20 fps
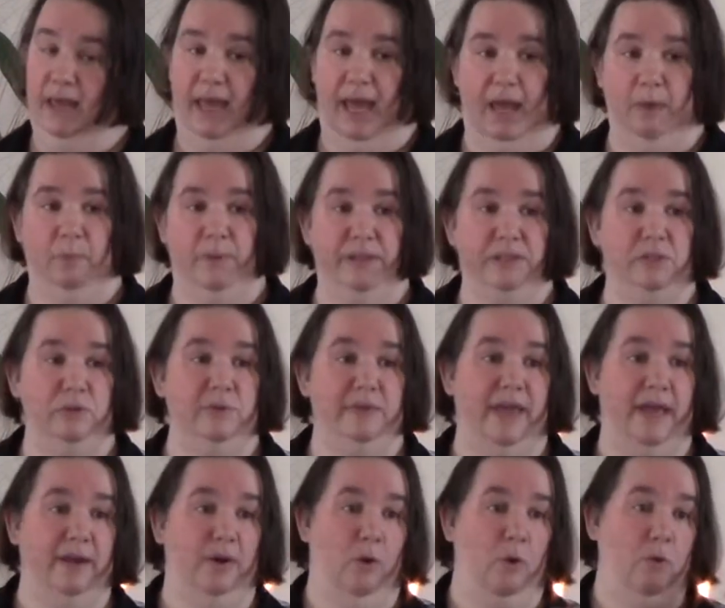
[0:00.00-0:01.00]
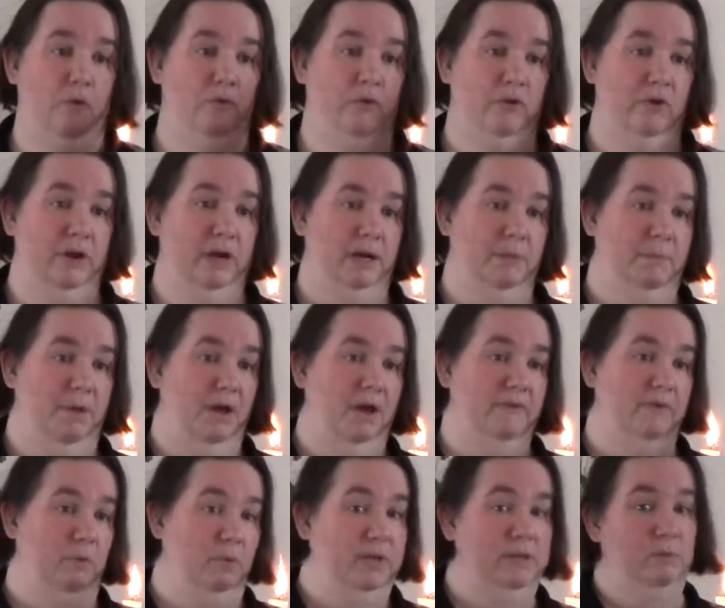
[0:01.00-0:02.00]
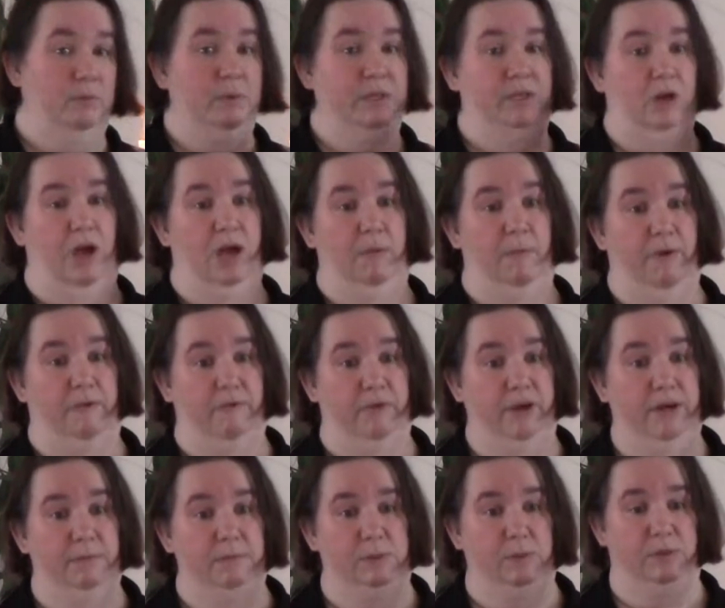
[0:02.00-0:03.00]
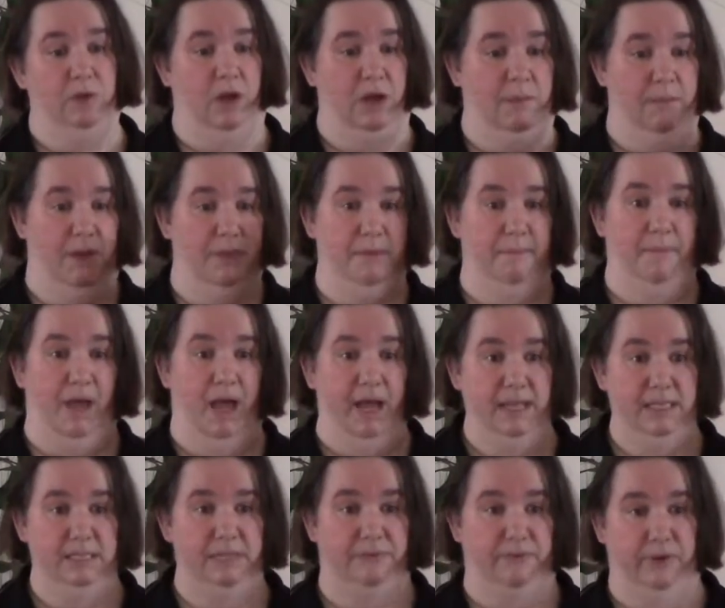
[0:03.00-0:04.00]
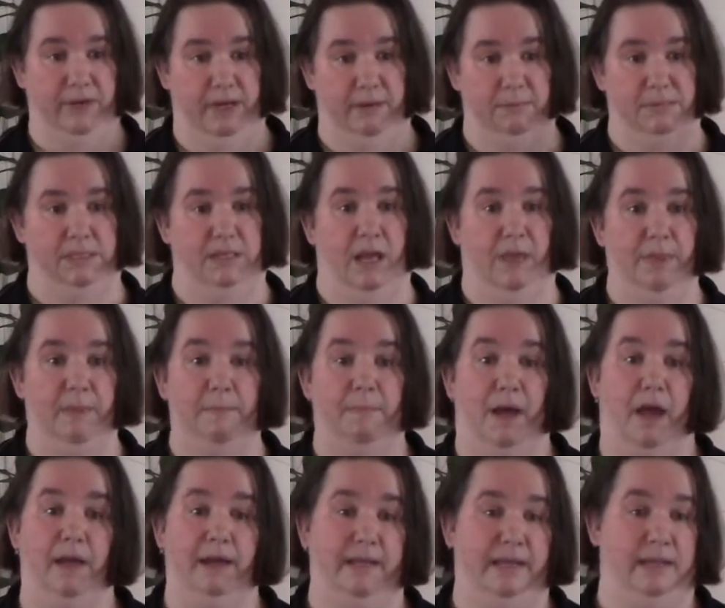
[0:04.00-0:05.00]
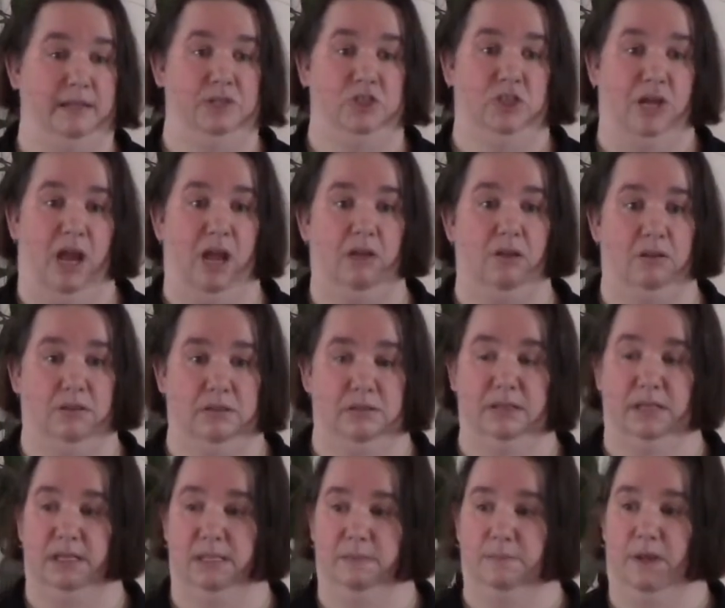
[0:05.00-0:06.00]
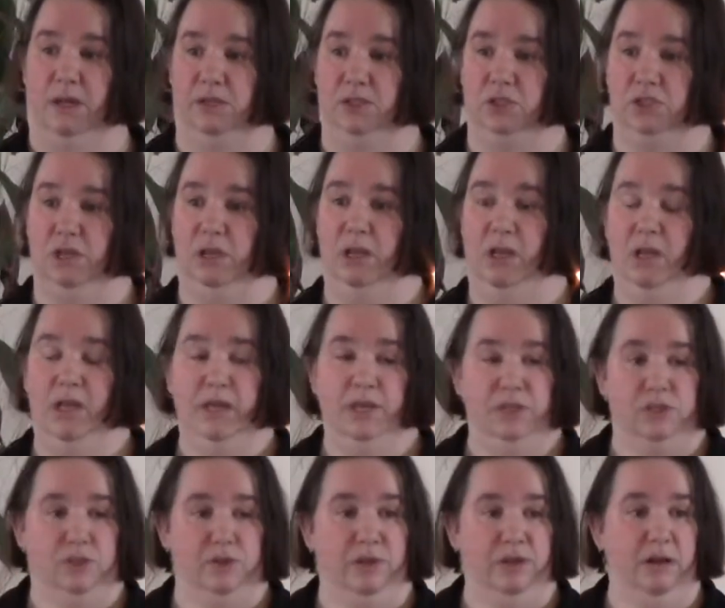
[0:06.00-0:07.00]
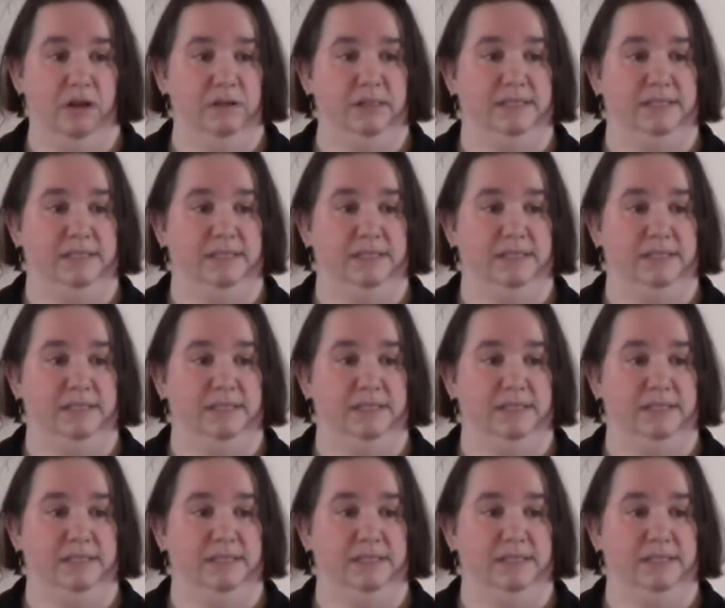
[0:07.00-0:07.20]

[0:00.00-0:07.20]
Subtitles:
and we do that over and above. And when we talk about freedoms, we talk about the mind's freedoms, not the body in shackles as much. So there are